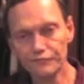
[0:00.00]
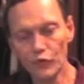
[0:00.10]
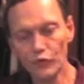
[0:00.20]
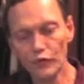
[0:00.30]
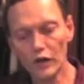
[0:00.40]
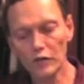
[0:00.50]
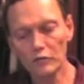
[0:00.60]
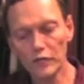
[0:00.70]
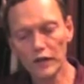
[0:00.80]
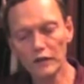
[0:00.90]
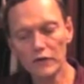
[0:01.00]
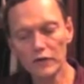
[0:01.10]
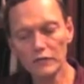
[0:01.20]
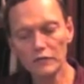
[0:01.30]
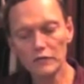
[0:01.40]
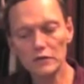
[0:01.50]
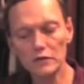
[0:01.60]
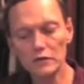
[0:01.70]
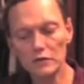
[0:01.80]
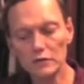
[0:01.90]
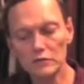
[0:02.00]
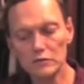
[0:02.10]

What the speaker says: threw out a bag of LSD,